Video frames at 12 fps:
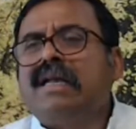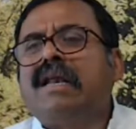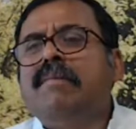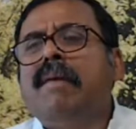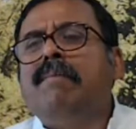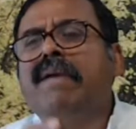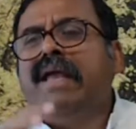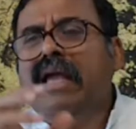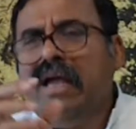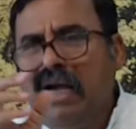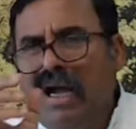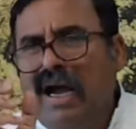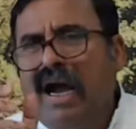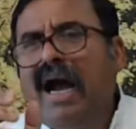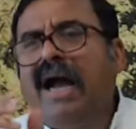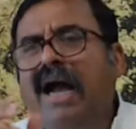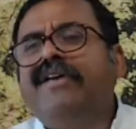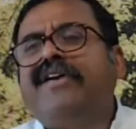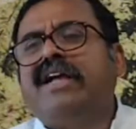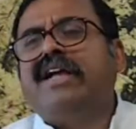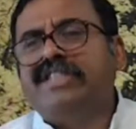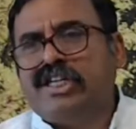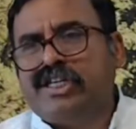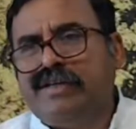remembering and
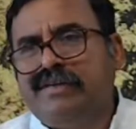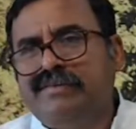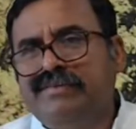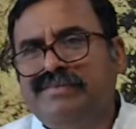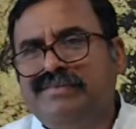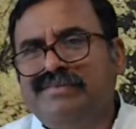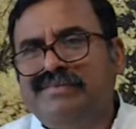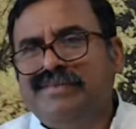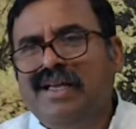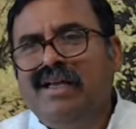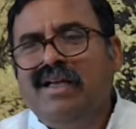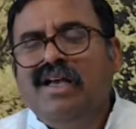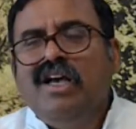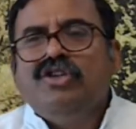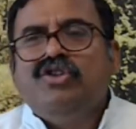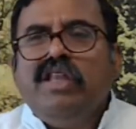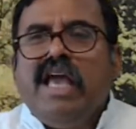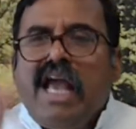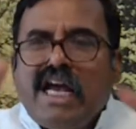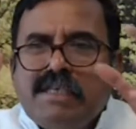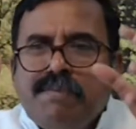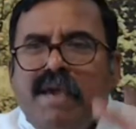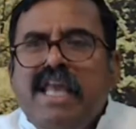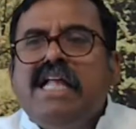transaction. So the
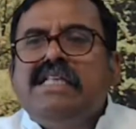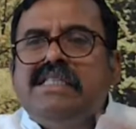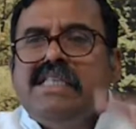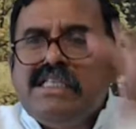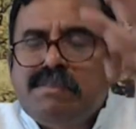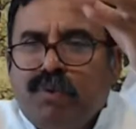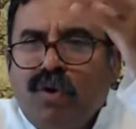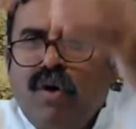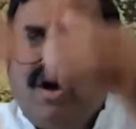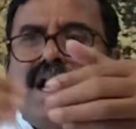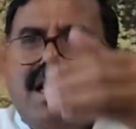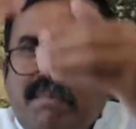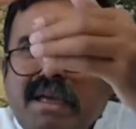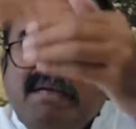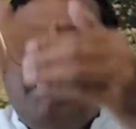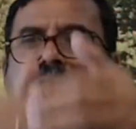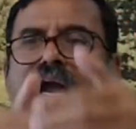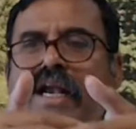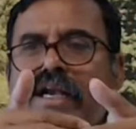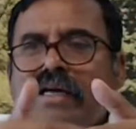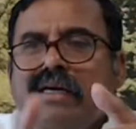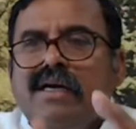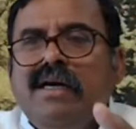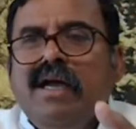experience is broken by the mind